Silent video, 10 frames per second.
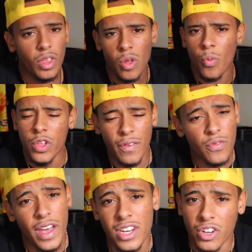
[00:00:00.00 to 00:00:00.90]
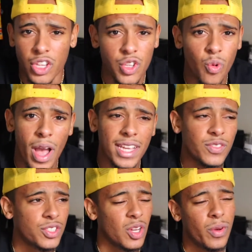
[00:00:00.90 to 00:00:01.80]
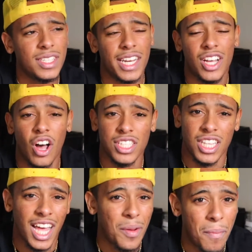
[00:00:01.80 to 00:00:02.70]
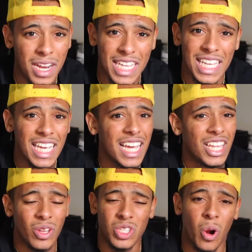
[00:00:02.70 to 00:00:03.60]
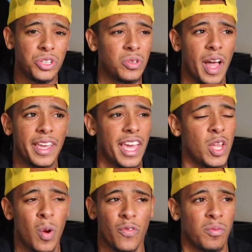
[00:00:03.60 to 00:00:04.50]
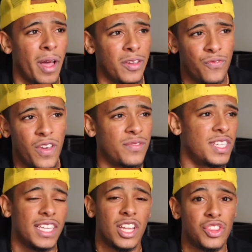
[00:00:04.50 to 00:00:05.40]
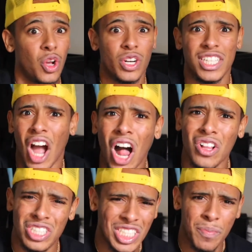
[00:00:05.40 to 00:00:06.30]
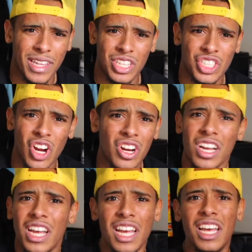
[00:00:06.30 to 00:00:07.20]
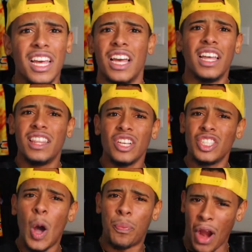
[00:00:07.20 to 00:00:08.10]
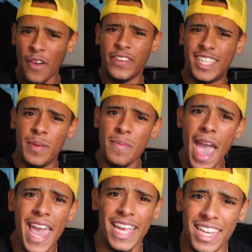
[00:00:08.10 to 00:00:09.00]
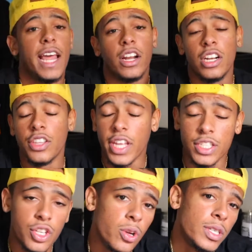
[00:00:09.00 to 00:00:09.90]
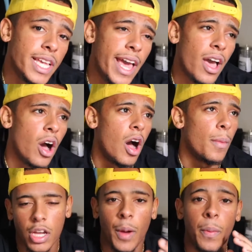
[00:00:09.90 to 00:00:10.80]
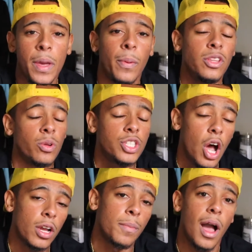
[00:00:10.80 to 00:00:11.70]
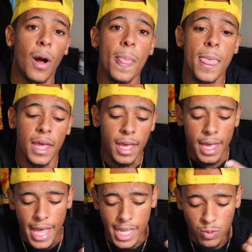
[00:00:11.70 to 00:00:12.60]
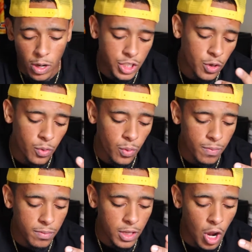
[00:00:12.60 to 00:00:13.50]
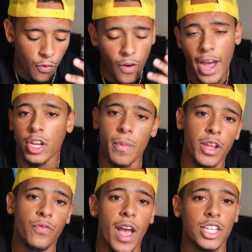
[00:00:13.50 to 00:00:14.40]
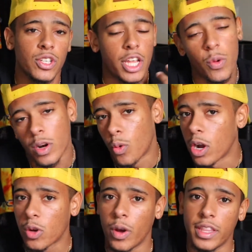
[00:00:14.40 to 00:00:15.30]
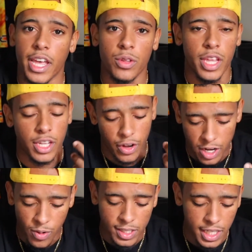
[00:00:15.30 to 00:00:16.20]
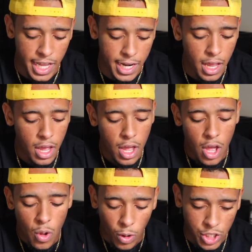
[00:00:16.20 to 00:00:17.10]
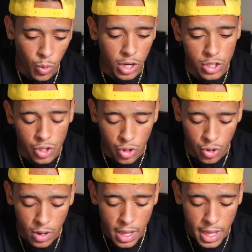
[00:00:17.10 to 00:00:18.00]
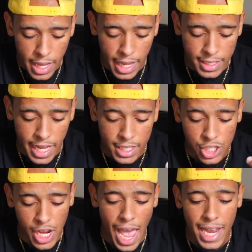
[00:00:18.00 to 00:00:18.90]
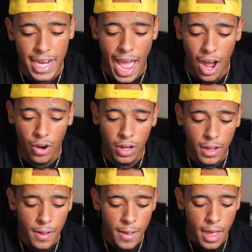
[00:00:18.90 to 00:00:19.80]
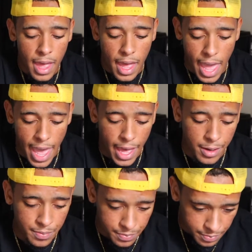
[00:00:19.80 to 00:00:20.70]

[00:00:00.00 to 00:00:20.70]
when you have a vendor in the US, for some reason it costs a lot of money. They'll charge you like anywhere from like $15 to $30 just to make the shirt. There's no profit to be made. Now, another thing too is that a couple people don't talk about is once you find your manufacturer that you want to work with, that you think you're interested in, what you want to do is hit chat now, and